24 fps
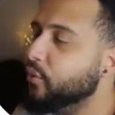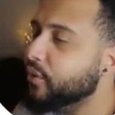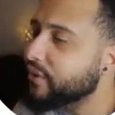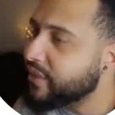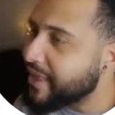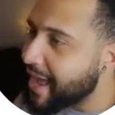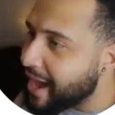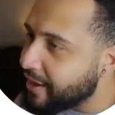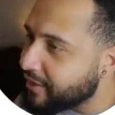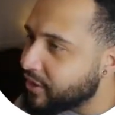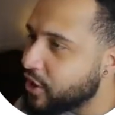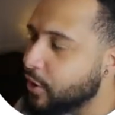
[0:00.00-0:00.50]

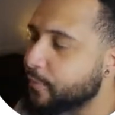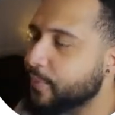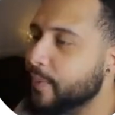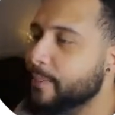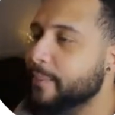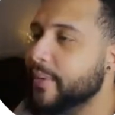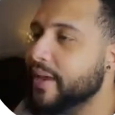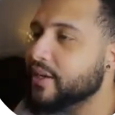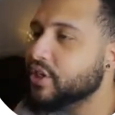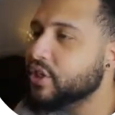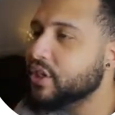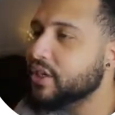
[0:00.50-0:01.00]
without their
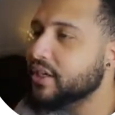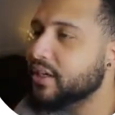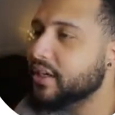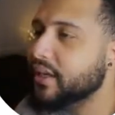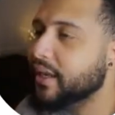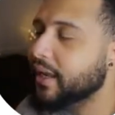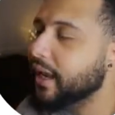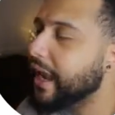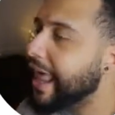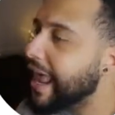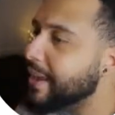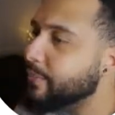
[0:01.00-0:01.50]
permission.
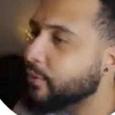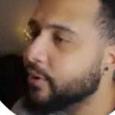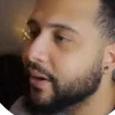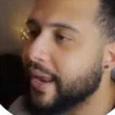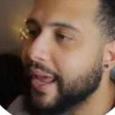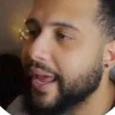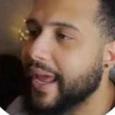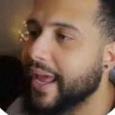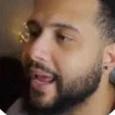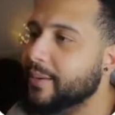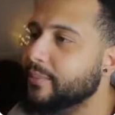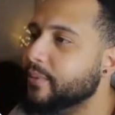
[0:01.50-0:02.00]
Label
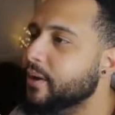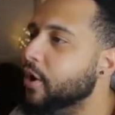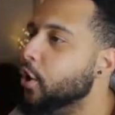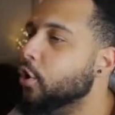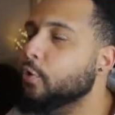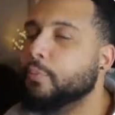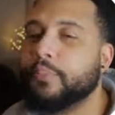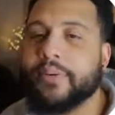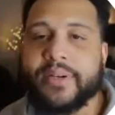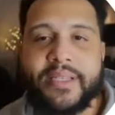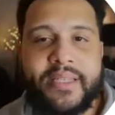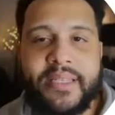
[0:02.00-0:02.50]
name,
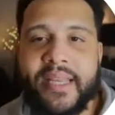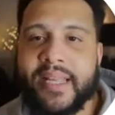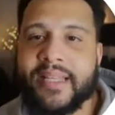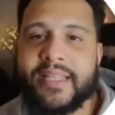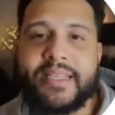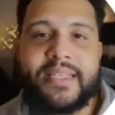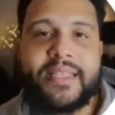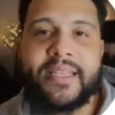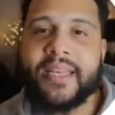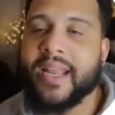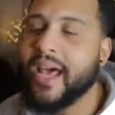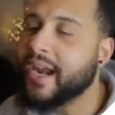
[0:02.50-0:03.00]
no
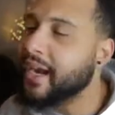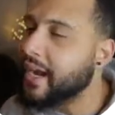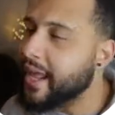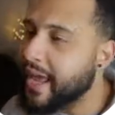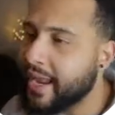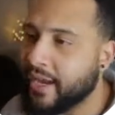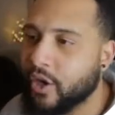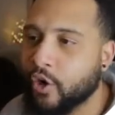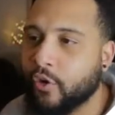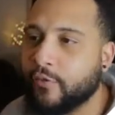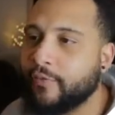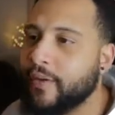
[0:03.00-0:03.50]
presents, none of
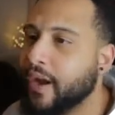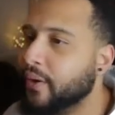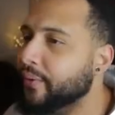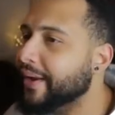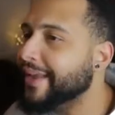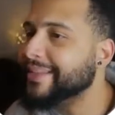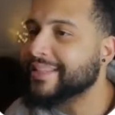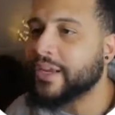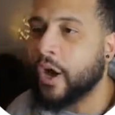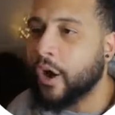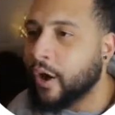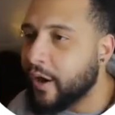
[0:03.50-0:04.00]
that. No
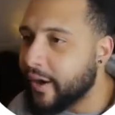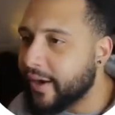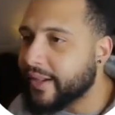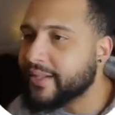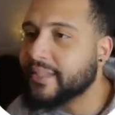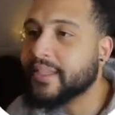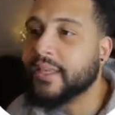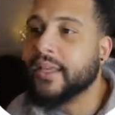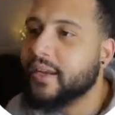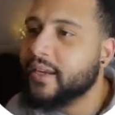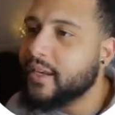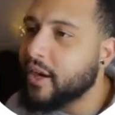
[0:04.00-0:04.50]
various
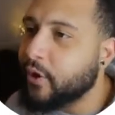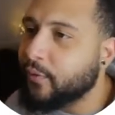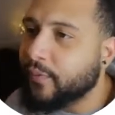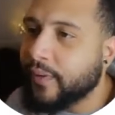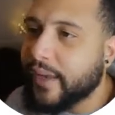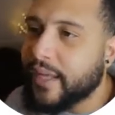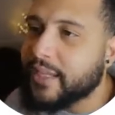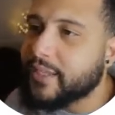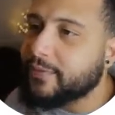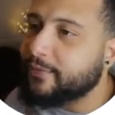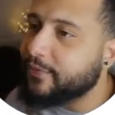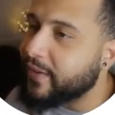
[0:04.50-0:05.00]
artists. Don't
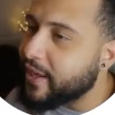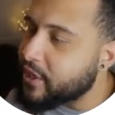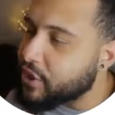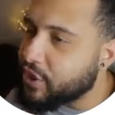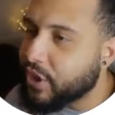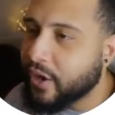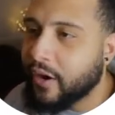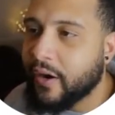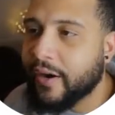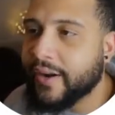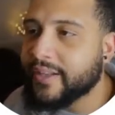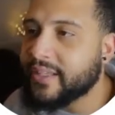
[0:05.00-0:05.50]
list
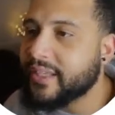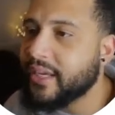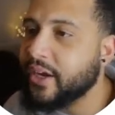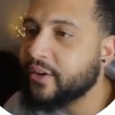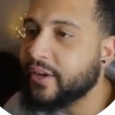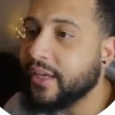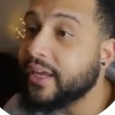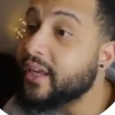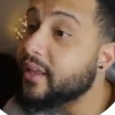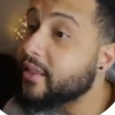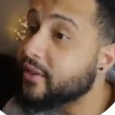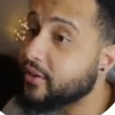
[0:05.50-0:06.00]
featured artists here
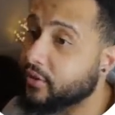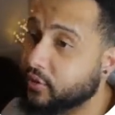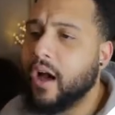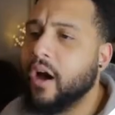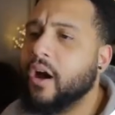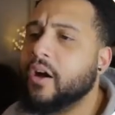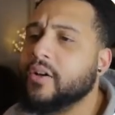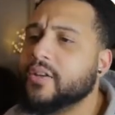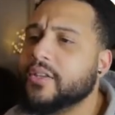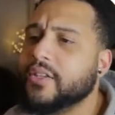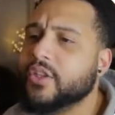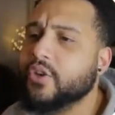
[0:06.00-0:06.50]
either.
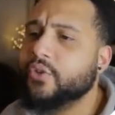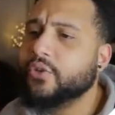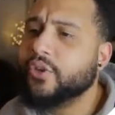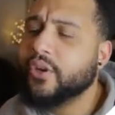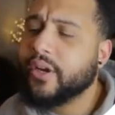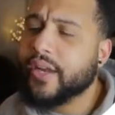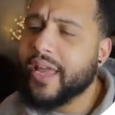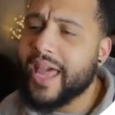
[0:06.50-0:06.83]
Also, your